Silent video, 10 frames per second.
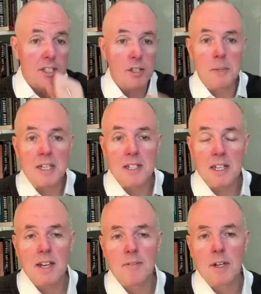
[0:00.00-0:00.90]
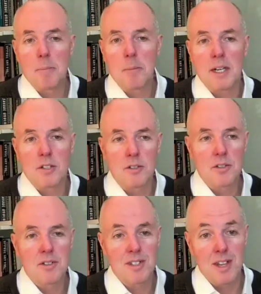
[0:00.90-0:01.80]
excuse me, does have an impact
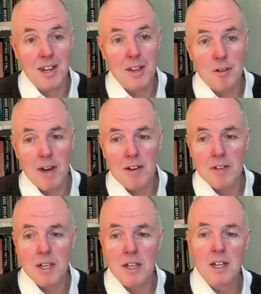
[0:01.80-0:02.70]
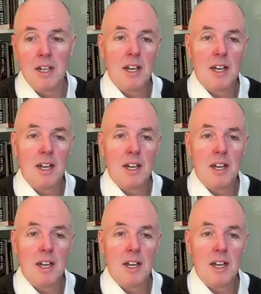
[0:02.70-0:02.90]
on another area,